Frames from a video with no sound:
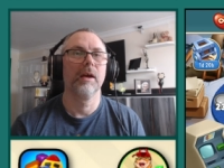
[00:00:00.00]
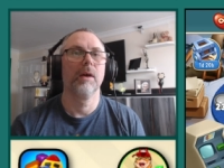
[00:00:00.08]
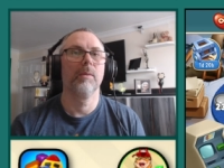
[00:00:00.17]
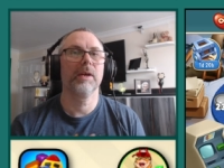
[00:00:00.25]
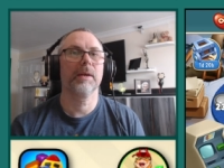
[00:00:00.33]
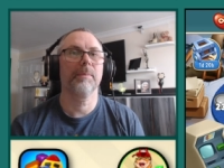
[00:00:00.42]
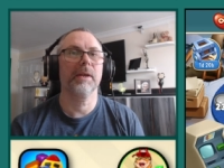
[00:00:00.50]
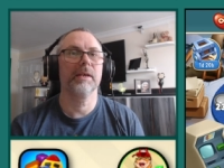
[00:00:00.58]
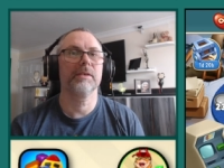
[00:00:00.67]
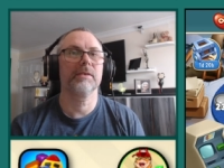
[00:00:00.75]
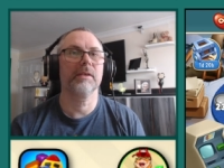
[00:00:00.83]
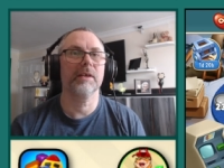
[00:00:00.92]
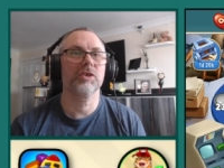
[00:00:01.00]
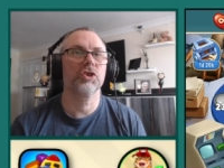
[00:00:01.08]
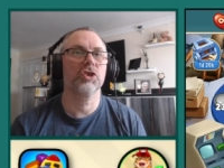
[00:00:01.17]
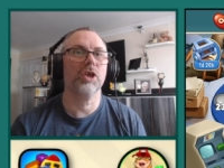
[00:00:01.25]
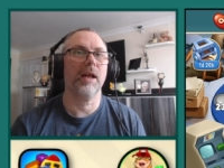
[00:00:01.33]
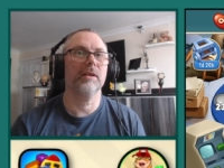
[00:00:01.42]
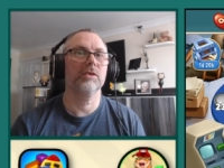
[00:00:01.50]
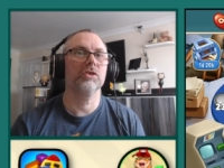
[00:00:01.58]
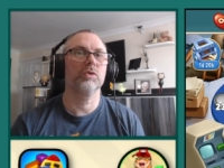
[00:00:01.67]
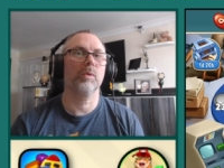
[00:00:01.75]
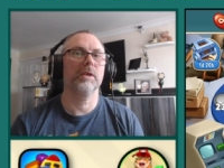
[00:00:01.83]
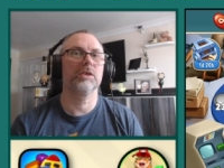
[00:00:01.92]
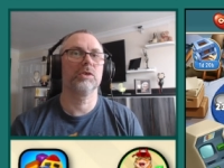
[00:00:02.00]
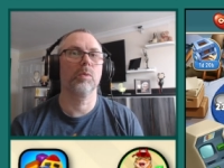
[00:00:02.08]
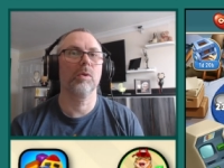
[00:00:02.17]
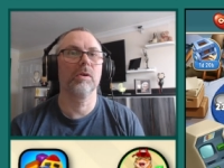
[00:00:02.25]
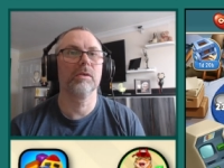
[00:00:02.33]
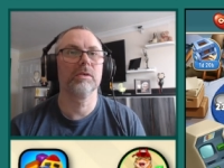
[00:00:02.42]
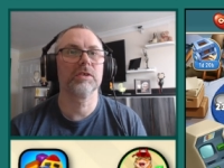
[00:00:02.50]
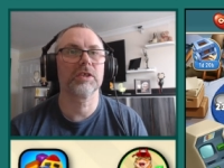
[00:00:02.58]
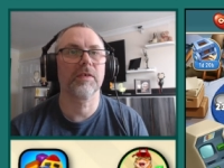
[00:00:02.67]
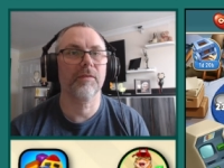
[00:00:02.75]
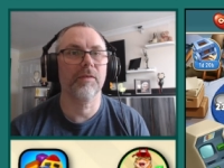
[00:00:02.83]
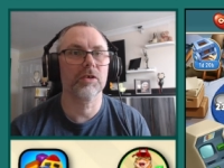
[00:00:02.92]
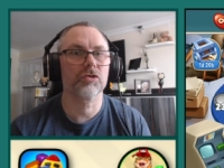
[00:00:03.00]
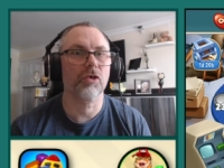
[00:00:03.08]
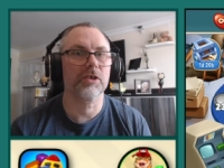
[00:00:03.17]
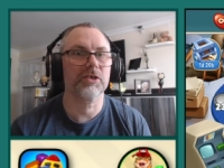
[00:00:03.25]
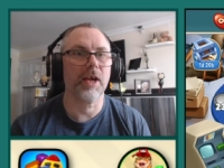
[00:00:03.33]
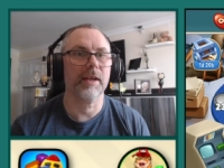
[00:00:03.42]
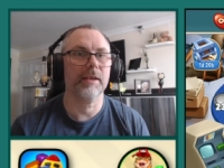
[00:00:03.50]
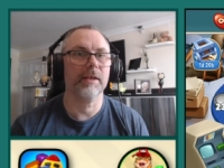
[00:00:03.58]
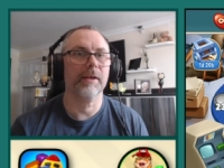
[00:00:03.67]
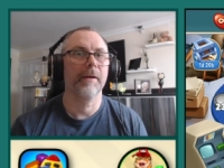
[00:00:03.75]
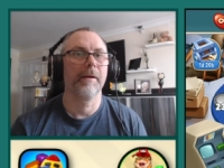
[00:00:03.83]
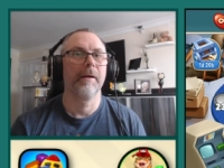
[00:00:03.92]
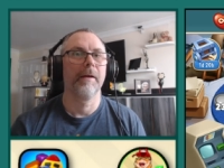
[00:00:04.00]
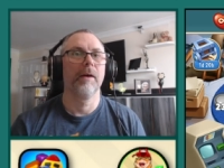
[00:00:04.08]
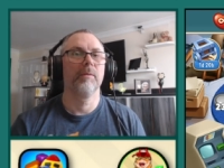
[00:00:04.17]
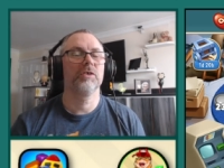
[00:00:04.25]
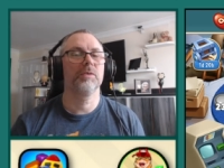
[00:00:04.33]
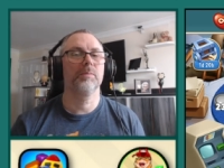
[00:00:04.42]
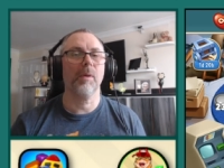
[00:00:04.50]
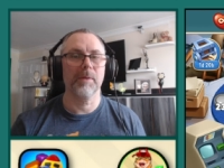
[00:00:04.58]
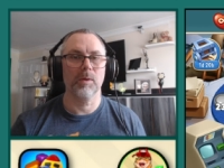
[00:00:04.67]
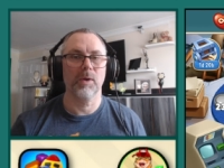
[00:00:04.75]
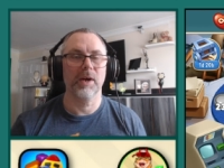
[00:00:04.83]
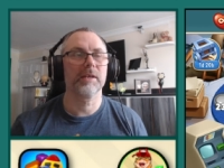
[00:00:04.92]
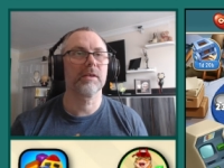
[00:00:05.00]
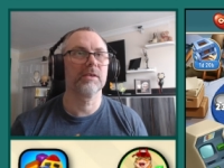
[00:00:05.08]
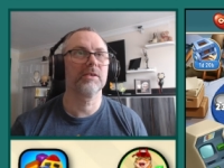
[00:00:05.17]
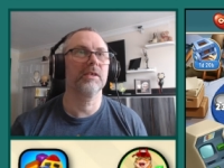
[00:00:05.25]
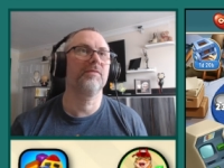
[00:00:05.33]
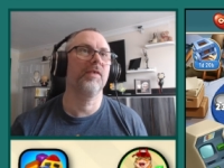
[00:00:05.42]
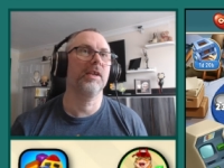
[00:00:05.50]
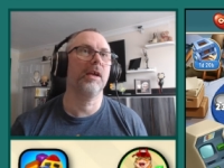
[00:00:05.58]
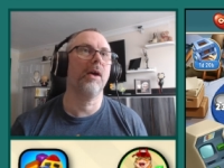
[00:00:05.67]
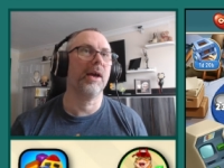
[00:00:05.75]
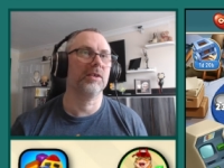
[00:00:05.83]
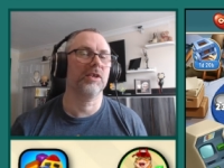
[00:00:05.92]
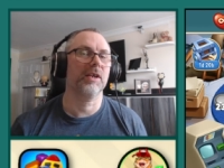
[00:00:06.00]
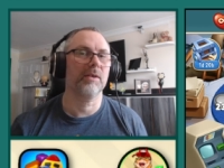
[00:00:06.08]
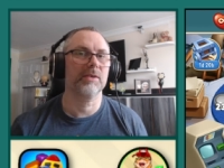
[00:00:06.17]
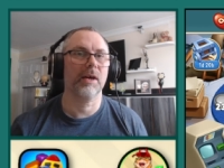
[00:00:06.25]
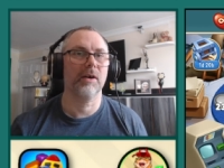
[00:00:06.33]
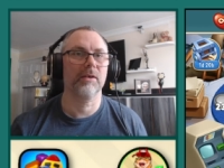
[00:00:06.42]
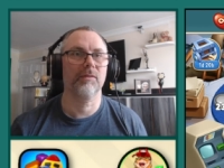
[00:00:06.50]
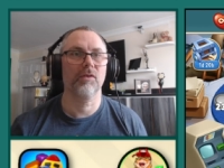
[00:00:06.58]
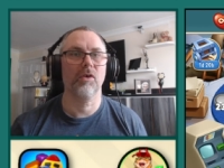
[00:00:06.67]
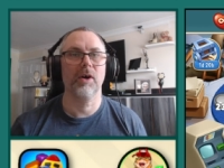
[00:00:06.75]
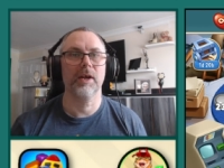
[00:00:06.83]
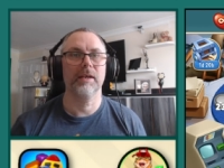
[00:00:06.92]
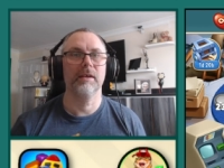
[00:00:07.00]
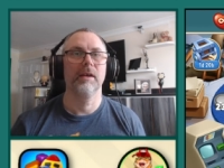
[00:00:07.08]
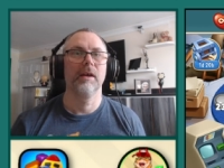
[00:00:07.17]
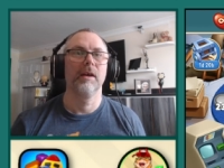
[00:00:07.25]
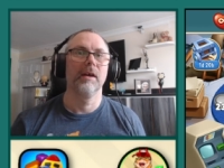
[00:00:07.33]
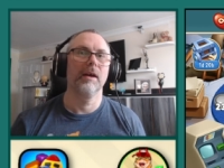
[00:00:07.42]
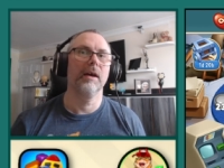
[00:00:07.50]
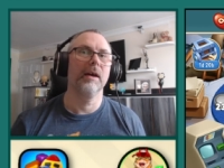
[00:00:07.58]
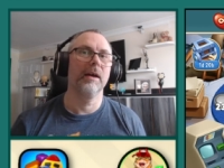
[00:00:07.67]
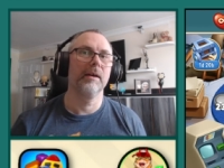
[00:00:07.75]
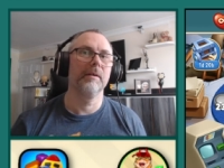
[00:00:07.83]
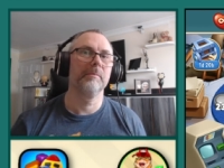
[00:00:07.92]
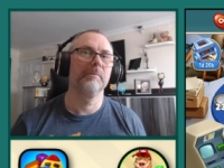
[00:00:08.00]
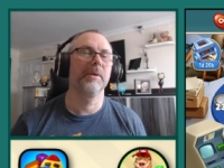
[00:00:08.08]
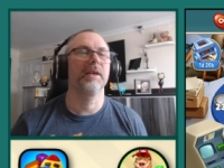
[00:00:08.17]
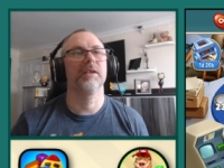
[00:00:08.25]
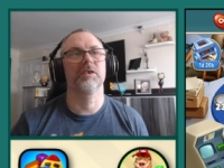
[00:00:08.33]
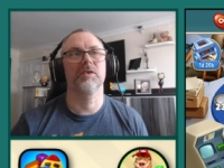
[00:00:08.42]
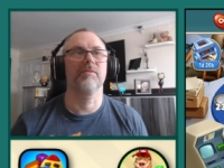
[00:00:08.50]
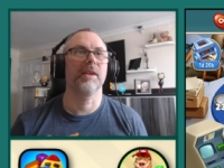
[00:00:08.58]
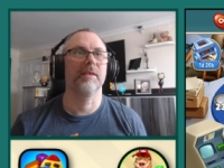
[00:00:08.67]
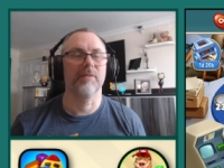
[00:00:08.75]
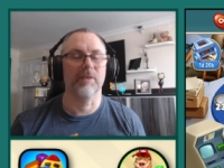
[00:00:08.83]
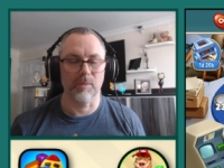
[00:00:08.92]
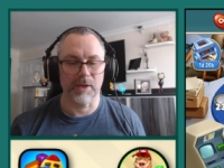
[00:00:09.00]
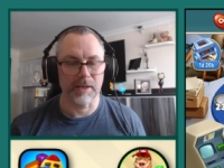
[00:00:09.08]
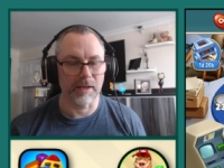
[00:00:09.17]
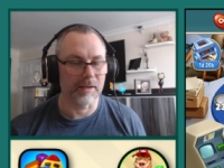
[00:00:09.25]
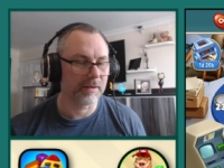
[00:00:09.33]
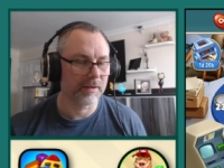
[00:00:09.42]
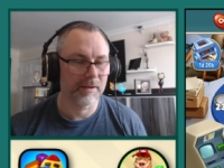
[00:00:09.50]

we completed today's challenge, which was First Try Saturday, which is probably weird because this video actually goes out on a Friday, but it gets you ready for the weekend.